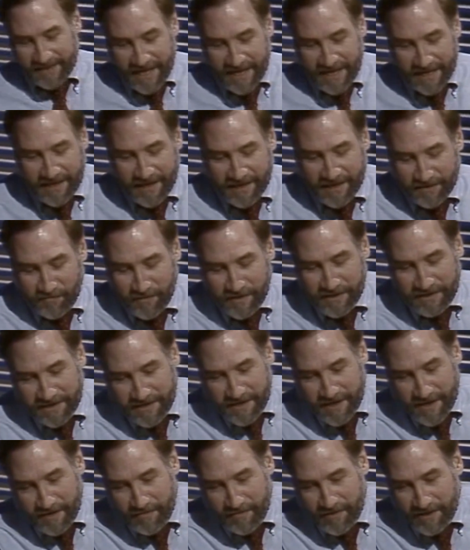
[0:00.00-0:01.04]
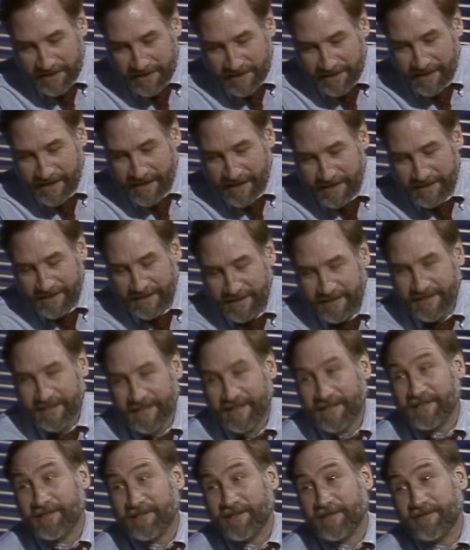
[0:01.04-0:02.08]
Santa Claus wins the arm wrestling contest,
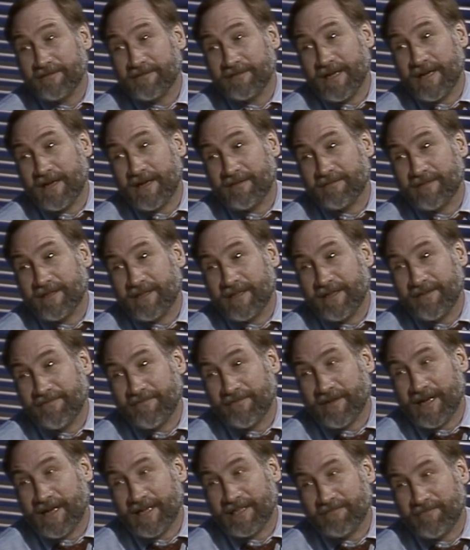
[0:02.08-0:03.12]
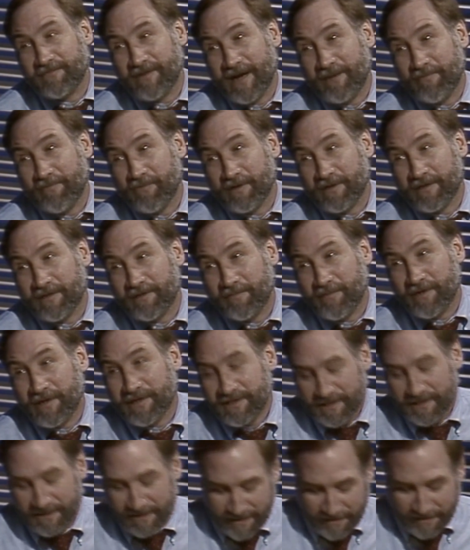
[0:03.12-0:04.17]
and it turns out that he forgot to wrap one of the
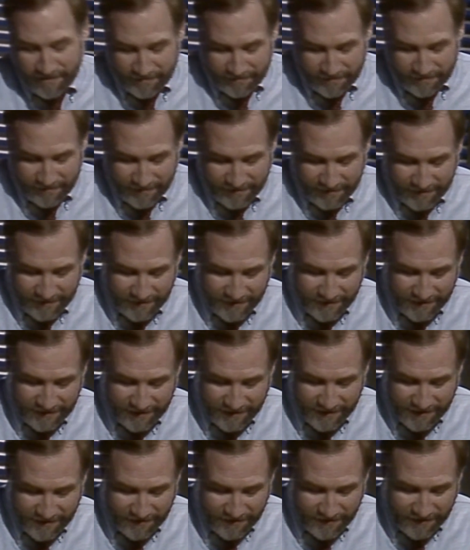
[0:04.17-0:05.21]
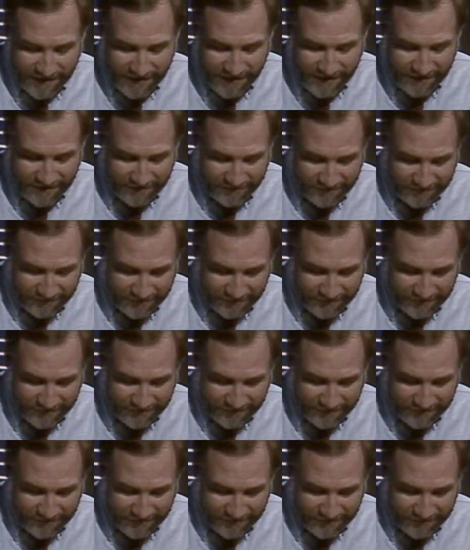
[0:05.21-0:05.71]
presents up, so that